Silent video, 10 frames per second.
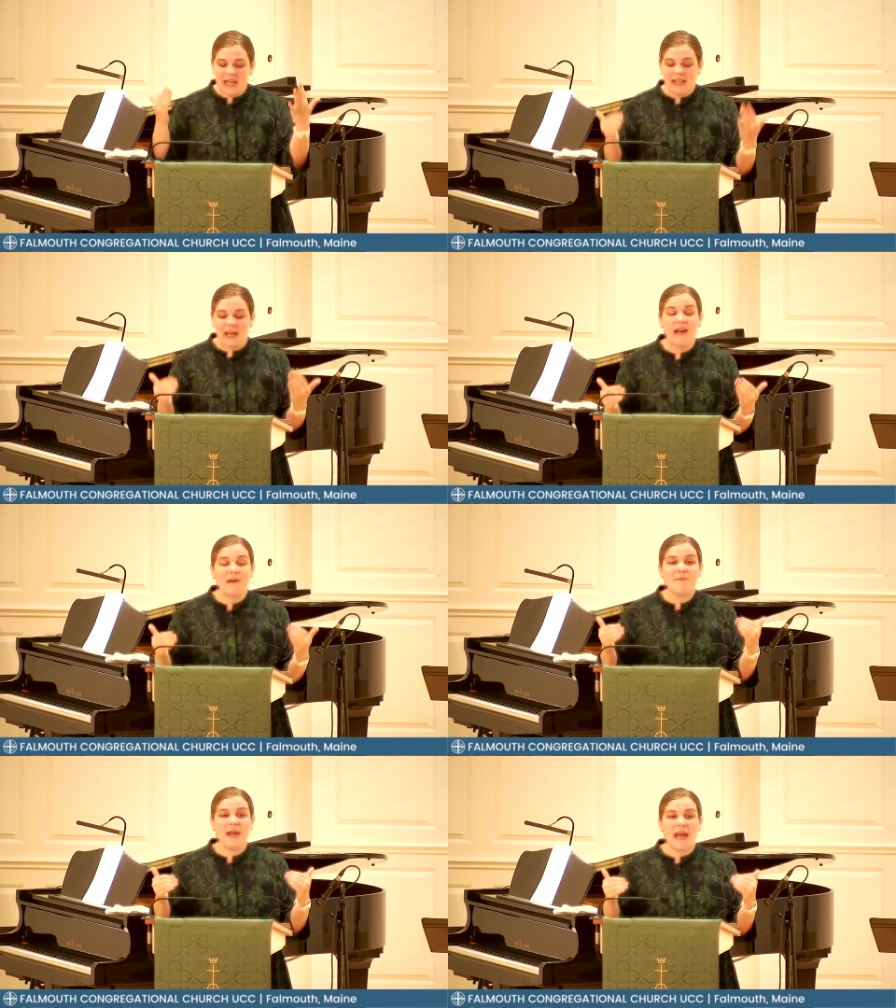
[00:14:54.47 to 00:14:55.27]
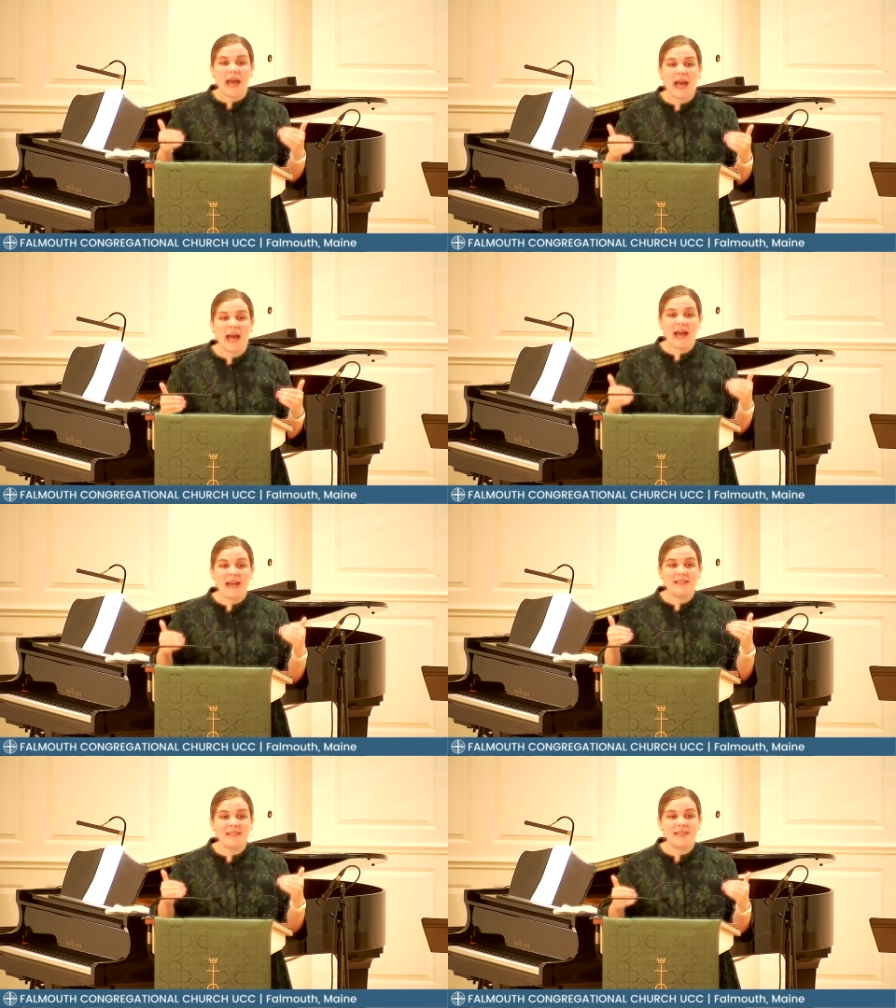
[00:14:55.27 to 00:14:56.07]
Come
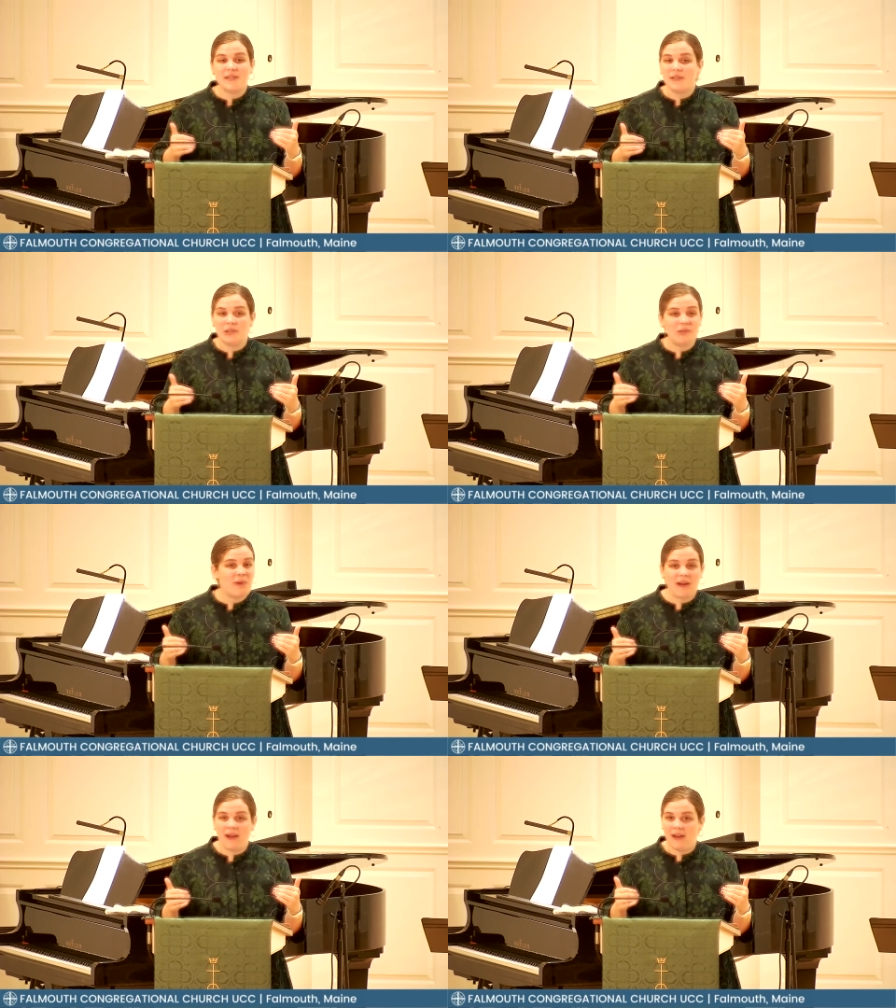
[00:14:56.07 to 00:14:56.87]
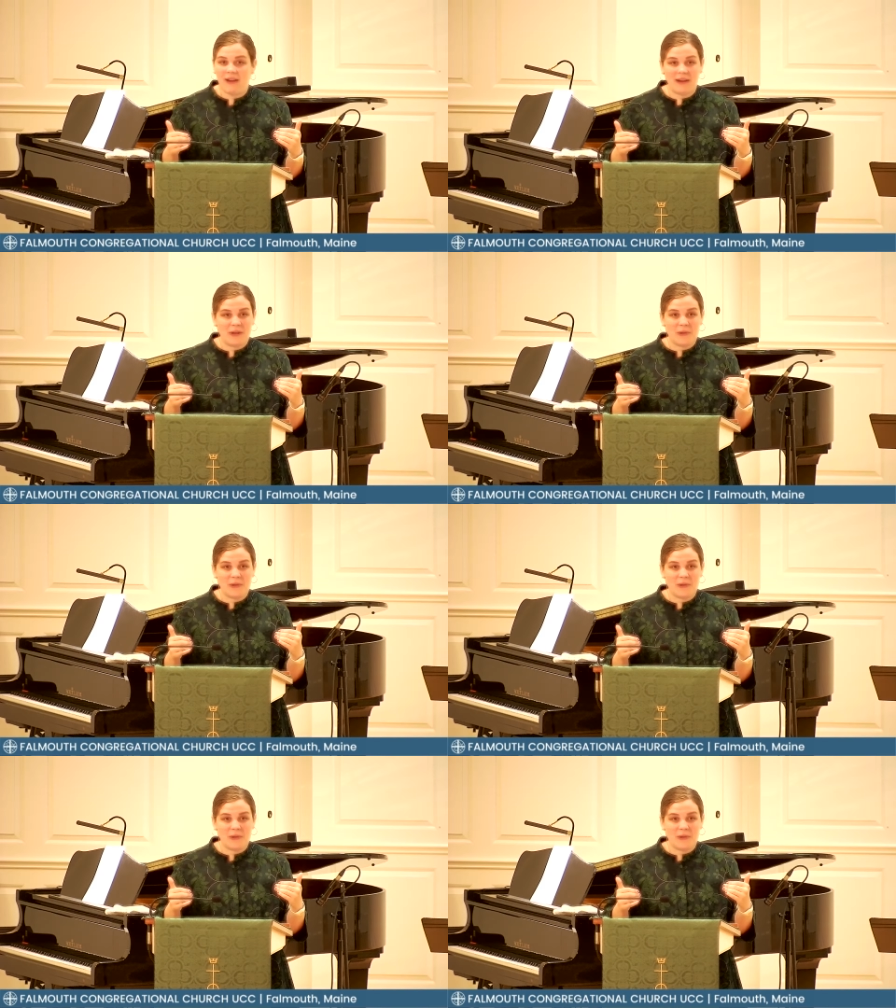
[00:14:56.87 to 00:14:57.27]
as you are.